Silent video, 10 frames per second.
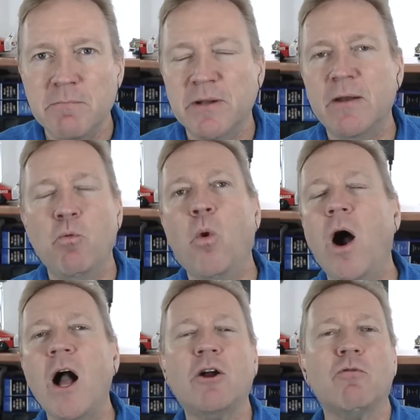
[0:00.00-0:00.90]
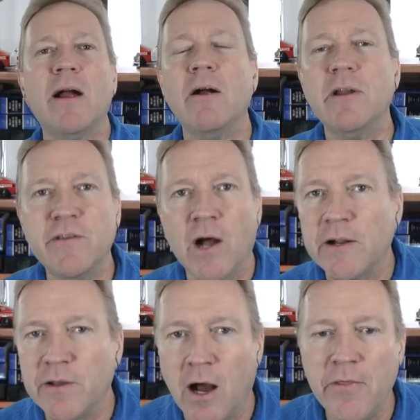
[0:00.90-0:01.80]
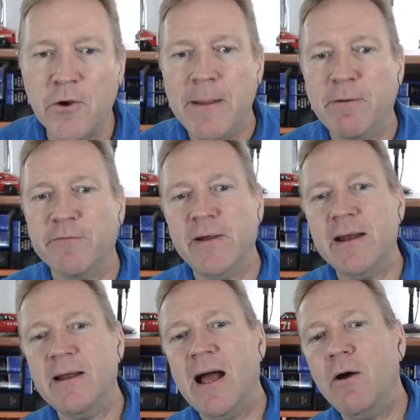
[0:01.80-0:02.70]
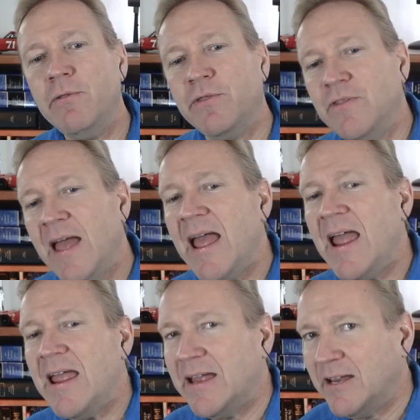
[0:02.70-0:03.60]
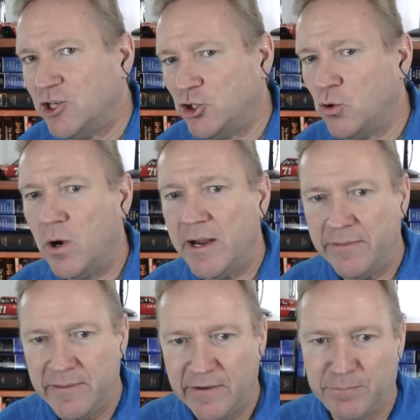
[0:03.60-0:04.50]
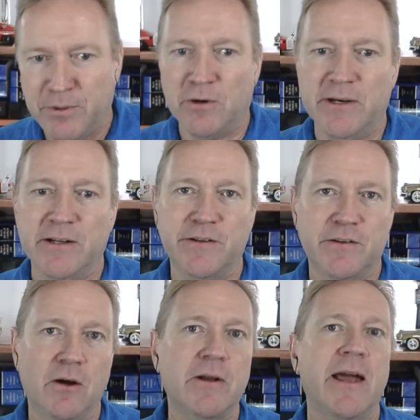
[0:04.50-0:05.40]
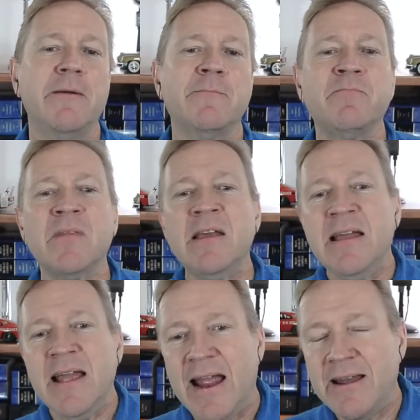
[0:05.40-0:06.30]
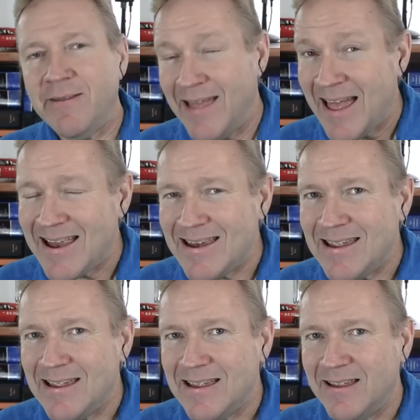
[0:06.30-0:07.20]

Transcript: but then walk around and talk to other people and find out how they enjoy the experience, okay? And then,